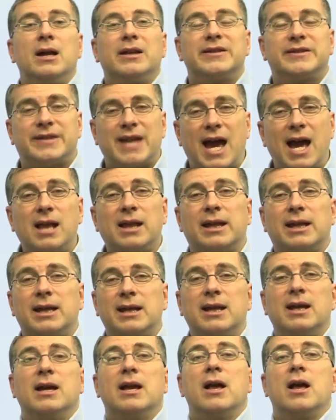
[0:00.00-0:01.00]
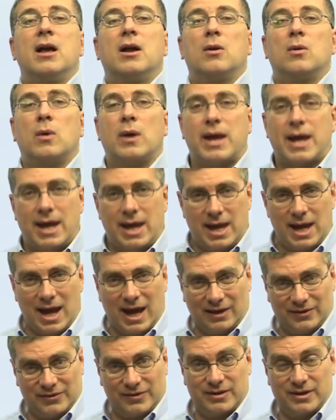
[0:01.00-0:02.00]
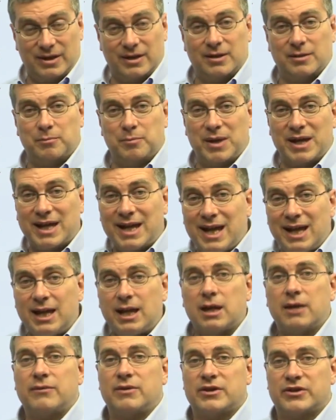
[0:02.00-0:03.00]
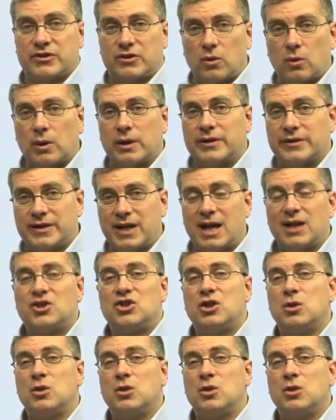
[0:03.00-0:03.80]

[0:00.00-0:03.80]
Sally, as the beginning of the story said,